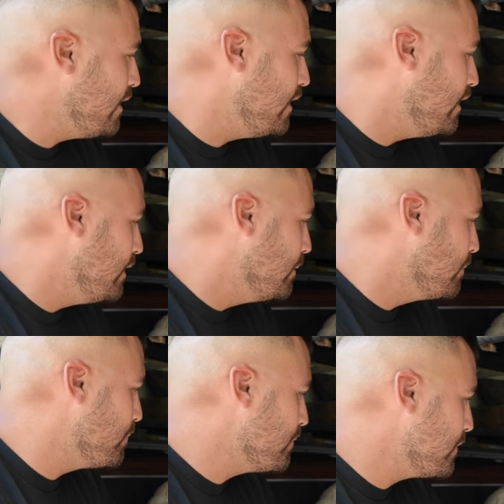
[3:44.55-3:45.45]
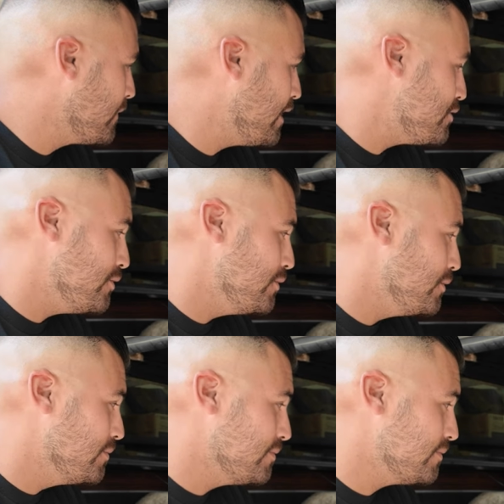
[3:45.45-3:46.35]
As
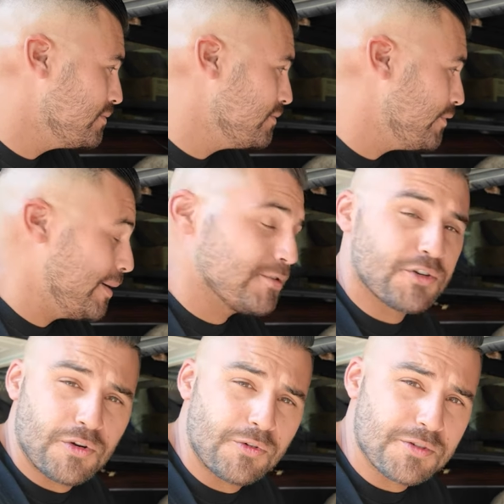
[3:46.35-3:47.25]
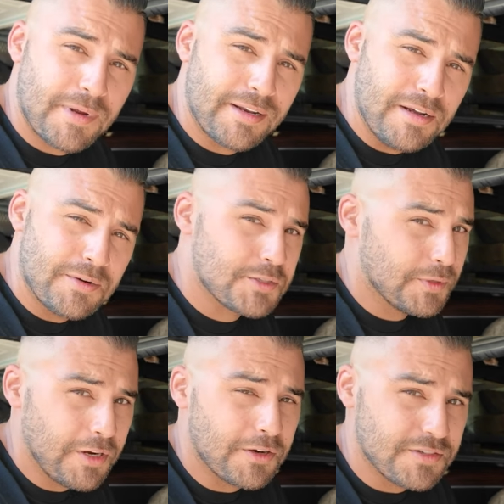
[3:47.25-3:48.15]
you Ram Charger owners might know, it's
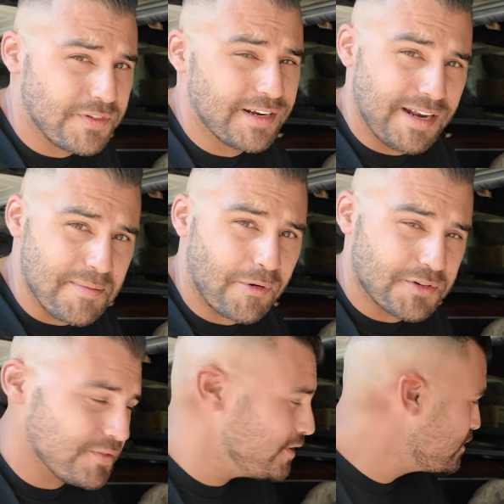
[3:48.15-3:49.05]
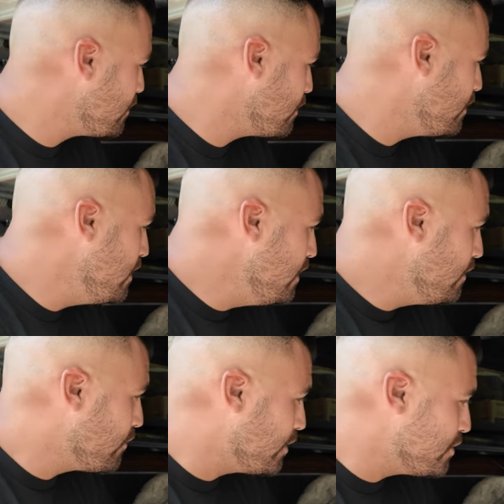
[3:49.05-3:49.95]
really hard to find any parts for this car,
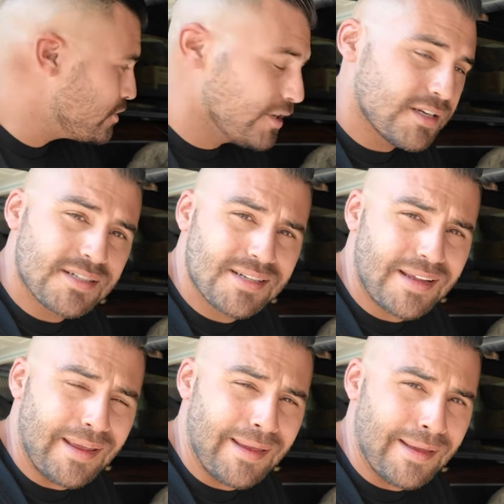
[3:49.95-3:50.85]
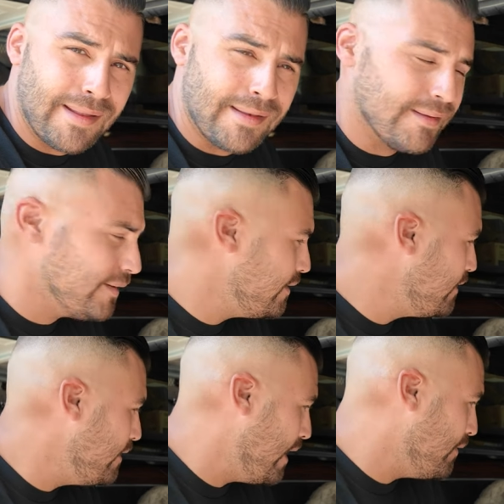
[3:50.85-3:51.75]
for these trucks. And
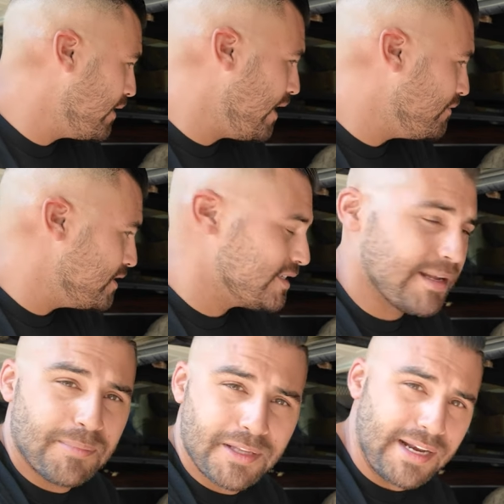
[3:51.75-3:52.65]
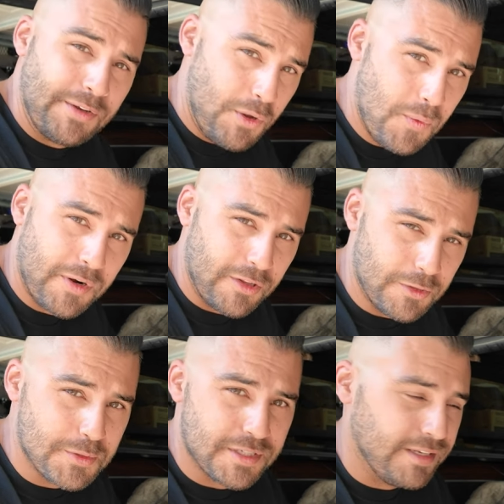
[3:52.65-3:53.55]
now that I have this template, I don't wanna
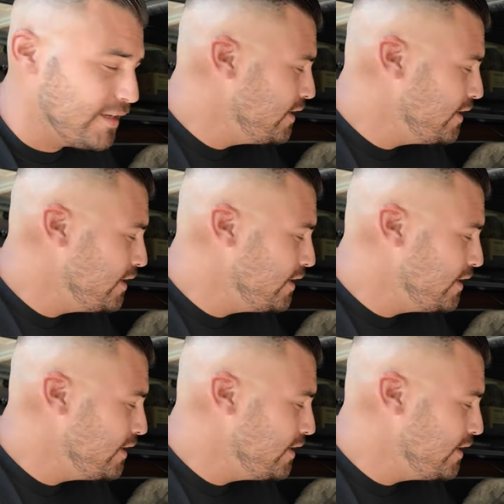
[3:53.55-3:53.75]
lose it.